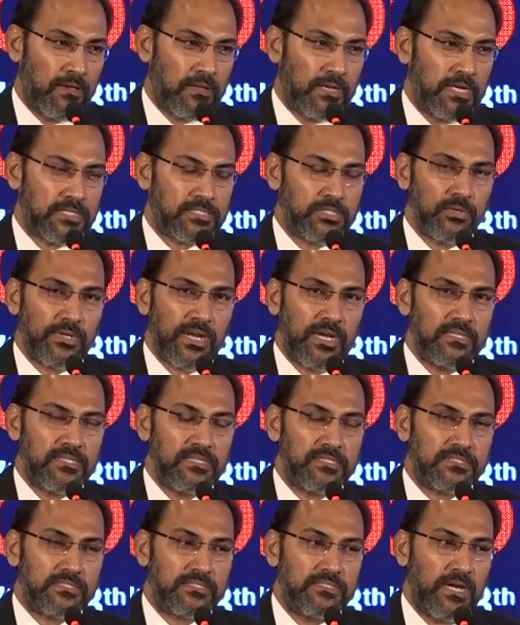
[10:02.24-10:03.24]
Let's look at
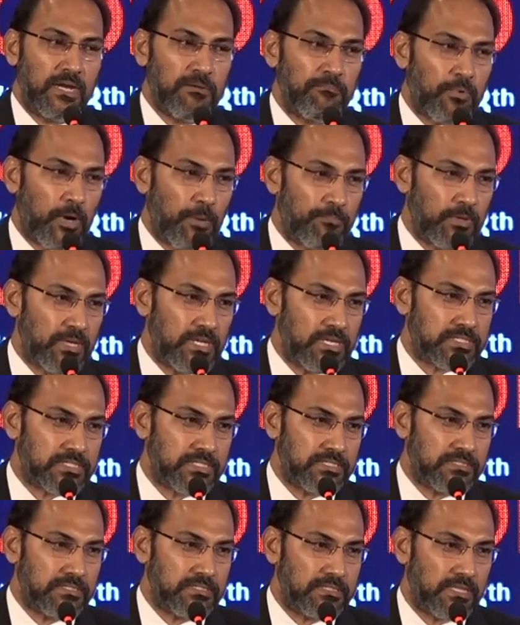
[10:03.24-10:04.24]
this young
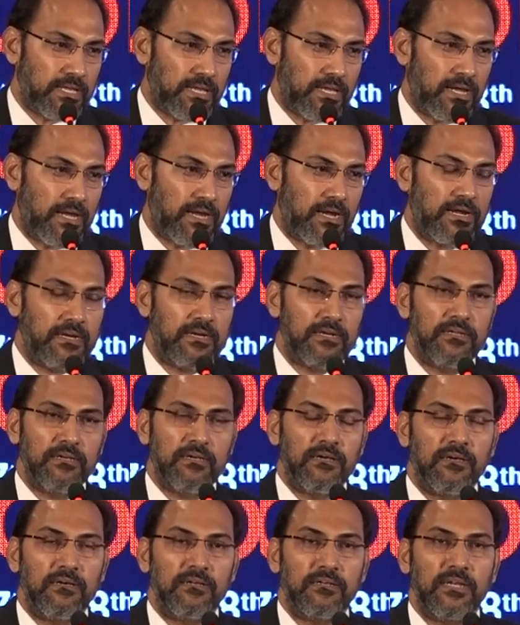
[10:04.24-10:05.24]
population and
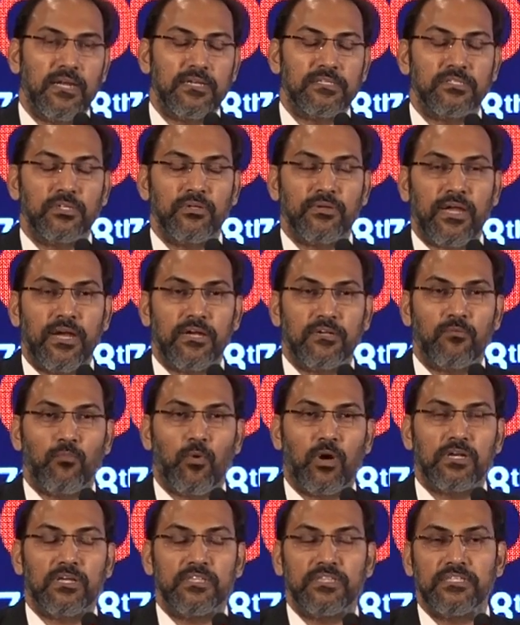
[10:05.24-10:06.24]
let's look at
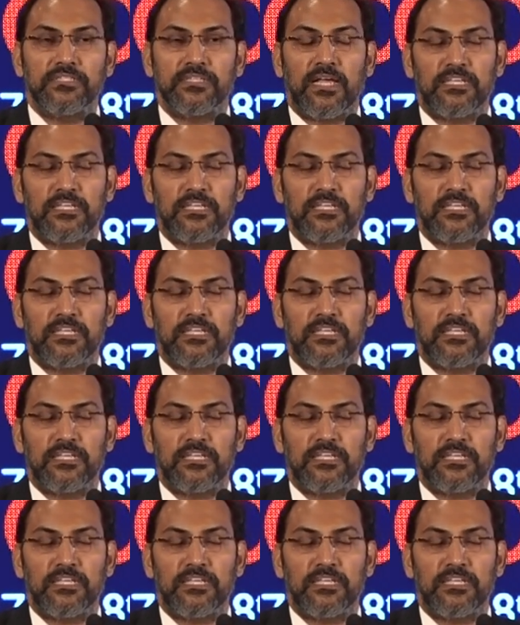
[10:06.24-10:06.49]
what are these